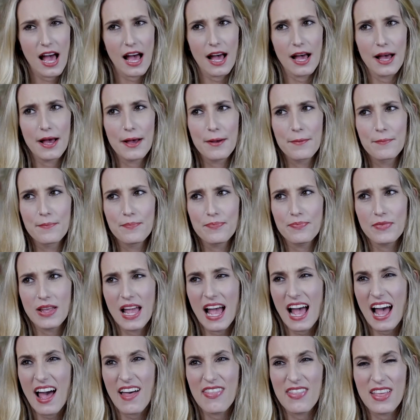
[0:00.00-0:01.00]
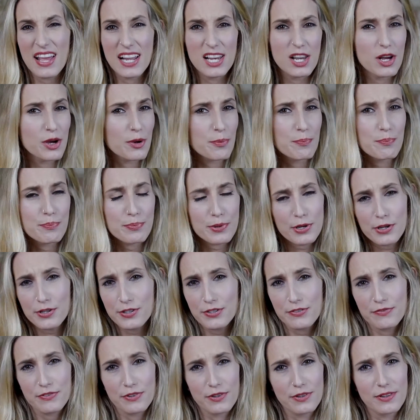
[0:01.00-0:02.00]
And they look
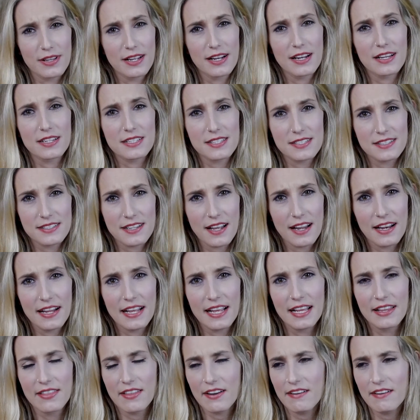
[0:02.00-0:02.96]
beautiful, they look stunning,